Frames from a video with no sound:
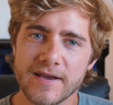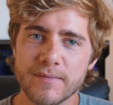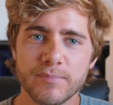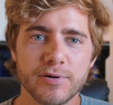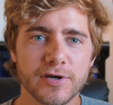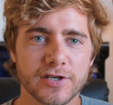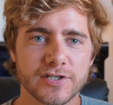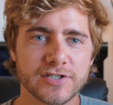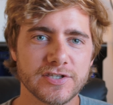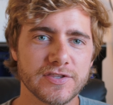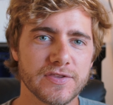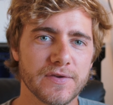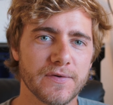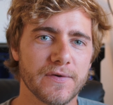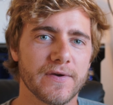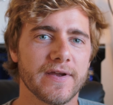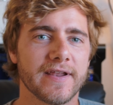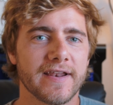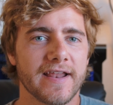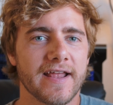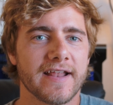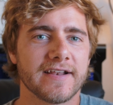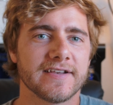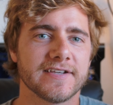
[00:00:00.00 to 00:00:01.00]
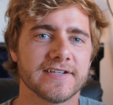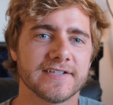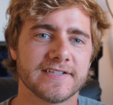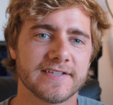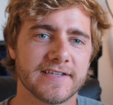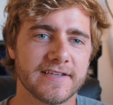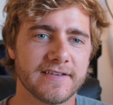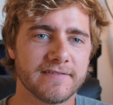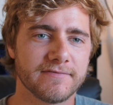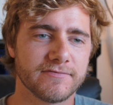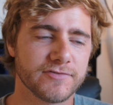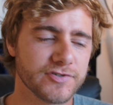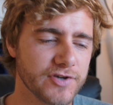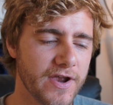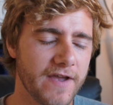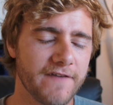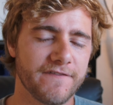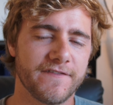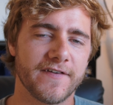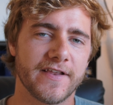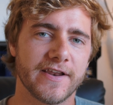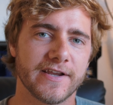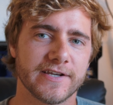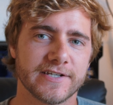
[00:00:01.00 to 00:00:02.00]
push through it and just try
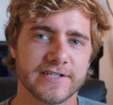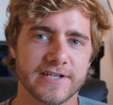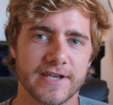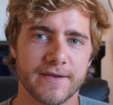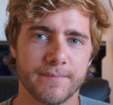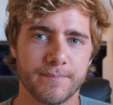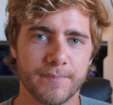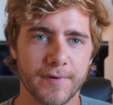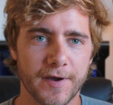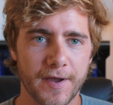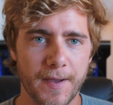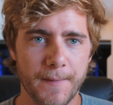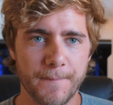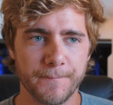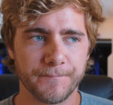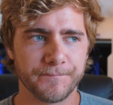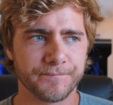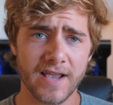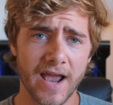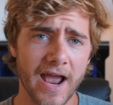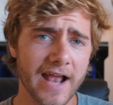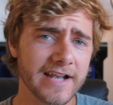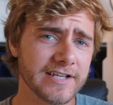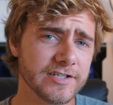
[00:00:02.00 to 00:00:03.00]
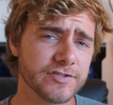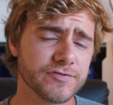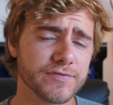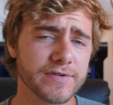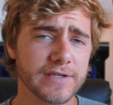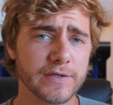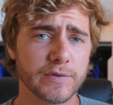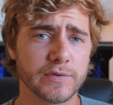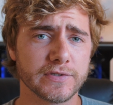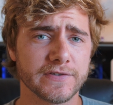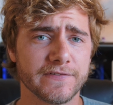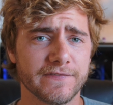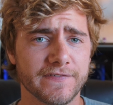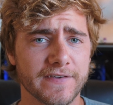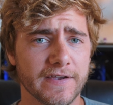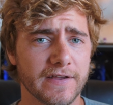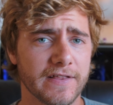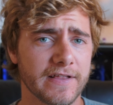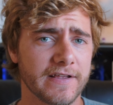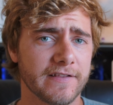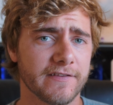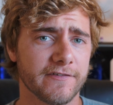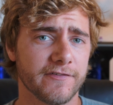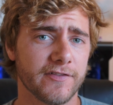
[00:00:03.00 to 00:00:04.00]
to finish it, but I just really wasn't
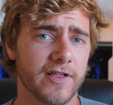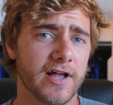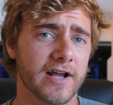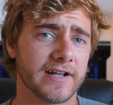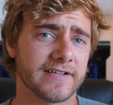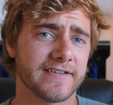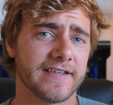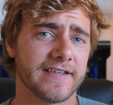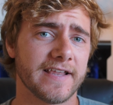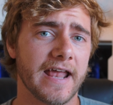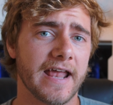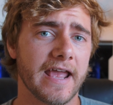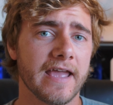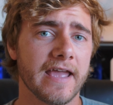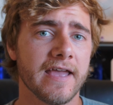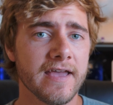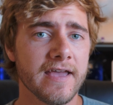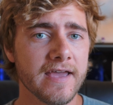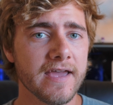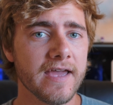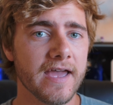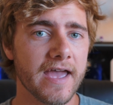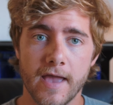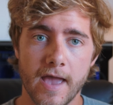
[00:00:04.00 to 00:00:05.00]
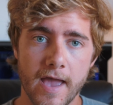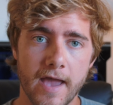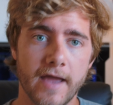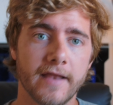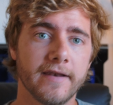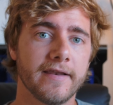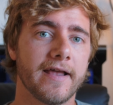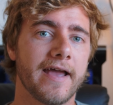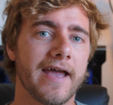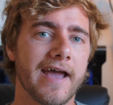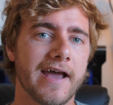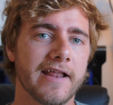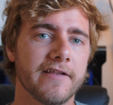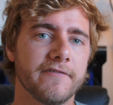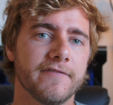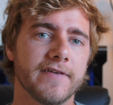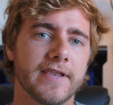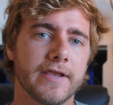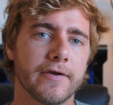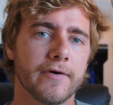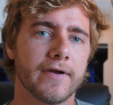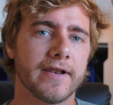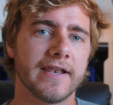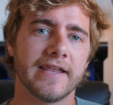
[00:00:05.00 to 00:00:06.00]
feeling the vlog today. And I had a
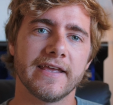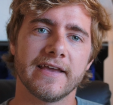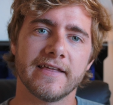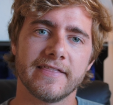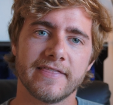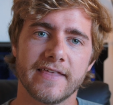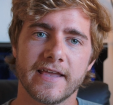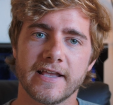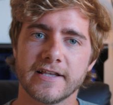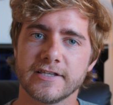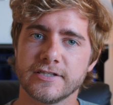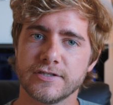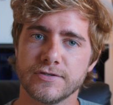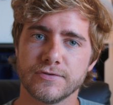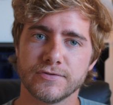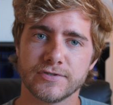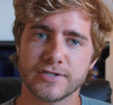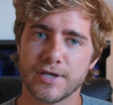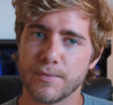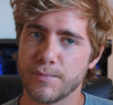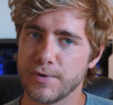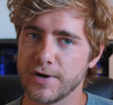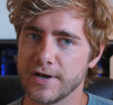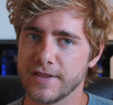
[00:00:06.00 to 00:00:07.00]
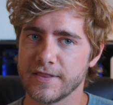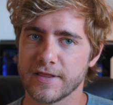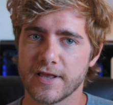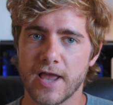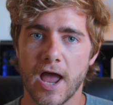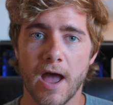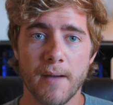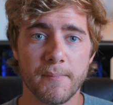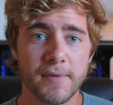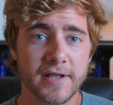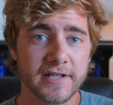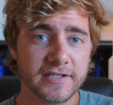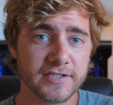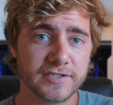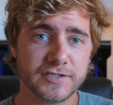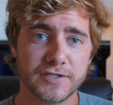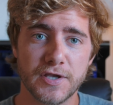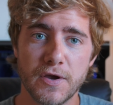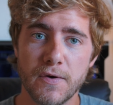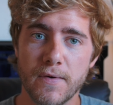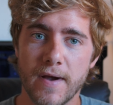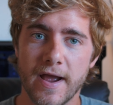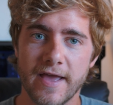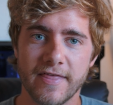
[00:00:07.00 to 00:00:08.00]
video idea thanks to someone in the comments,
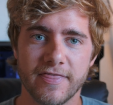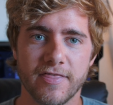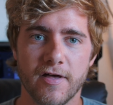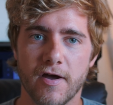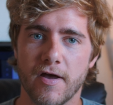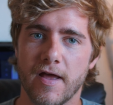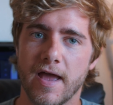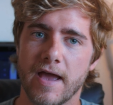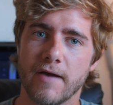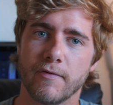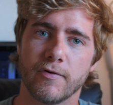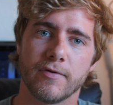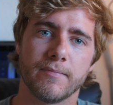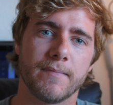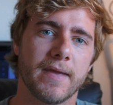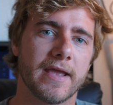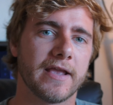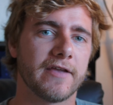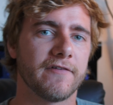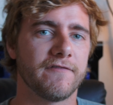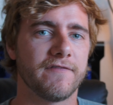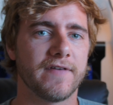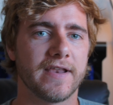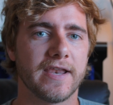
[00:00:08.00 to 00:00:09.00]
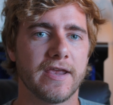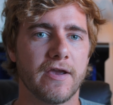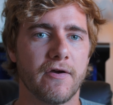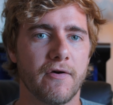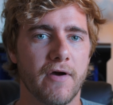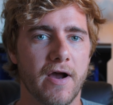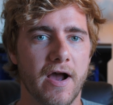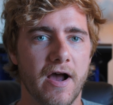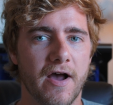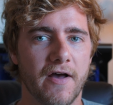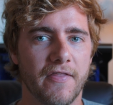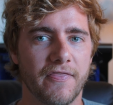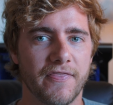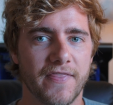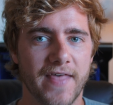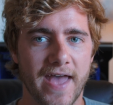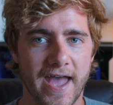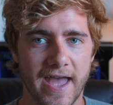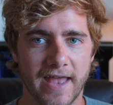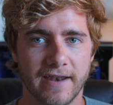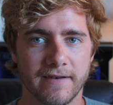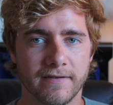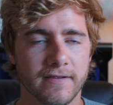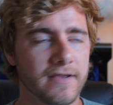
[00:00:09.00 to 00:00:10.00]
so I thought I would make a video on
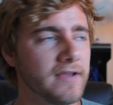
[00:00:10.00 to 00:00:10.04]
that.